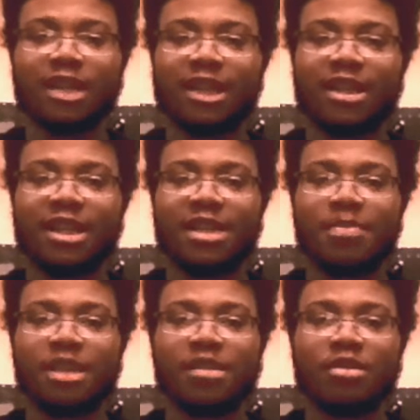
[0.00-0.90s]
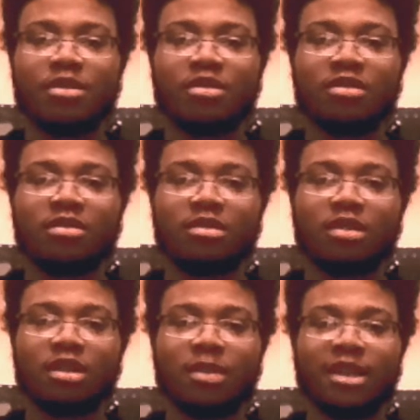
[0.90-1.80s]
a nice pistol
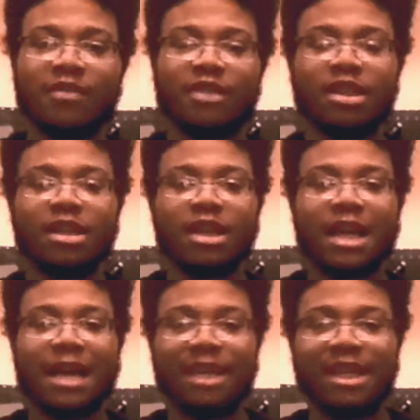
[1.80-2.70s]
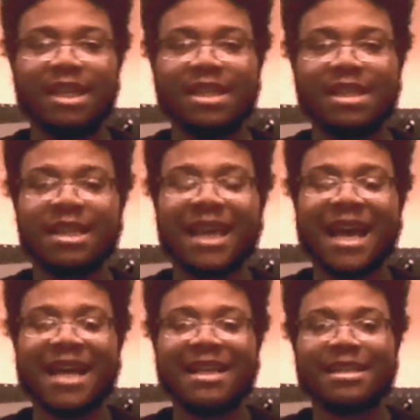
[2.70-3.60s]
or whatever. I mean, this is a
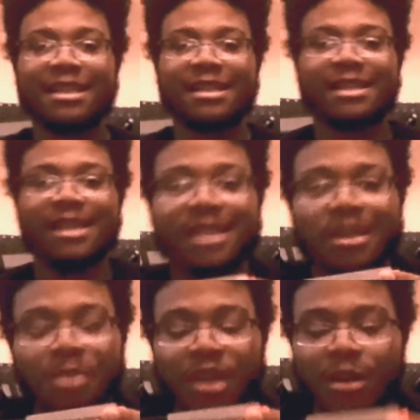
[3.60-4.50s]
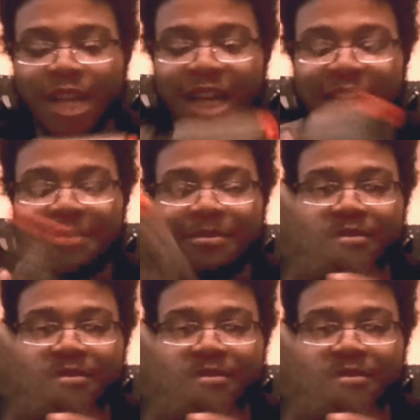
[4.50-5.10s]
CZP09,